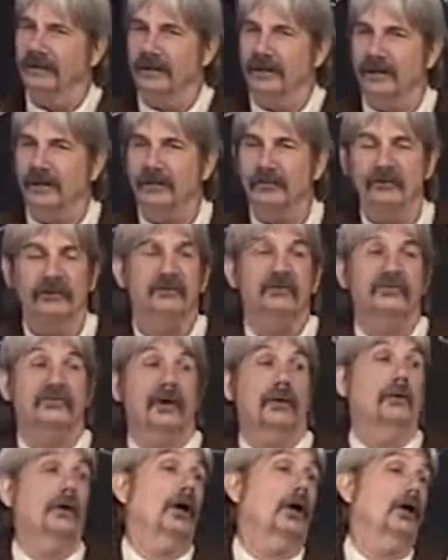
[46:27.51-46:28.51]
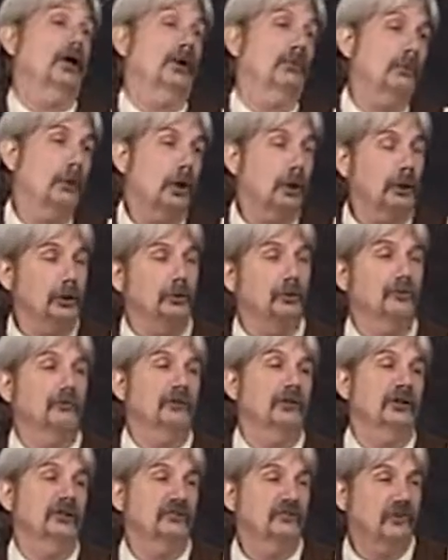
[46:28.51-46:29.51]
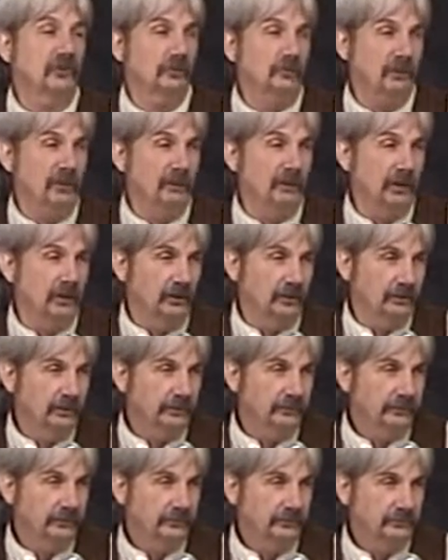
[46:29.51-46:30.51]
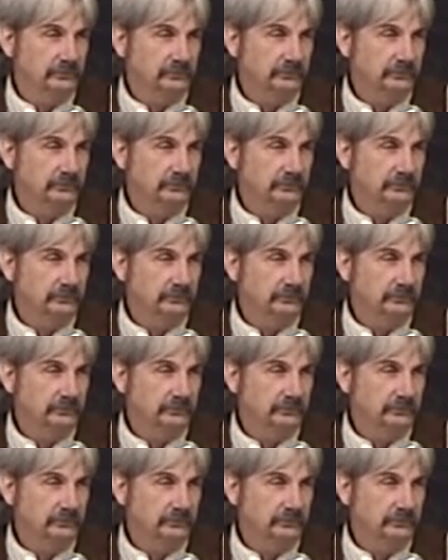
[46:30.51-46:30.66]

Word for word: You know, and you say, well, they brought us three Super Bowls.